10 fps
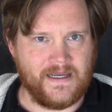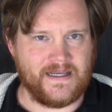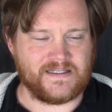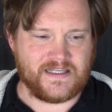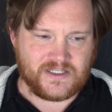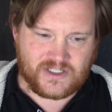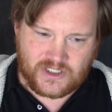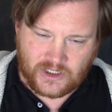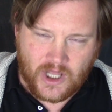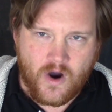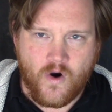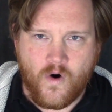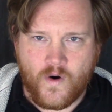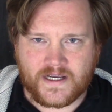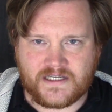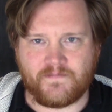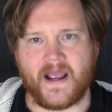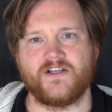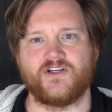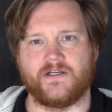It's this slow
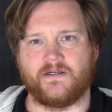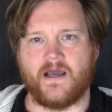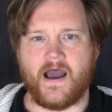expansion,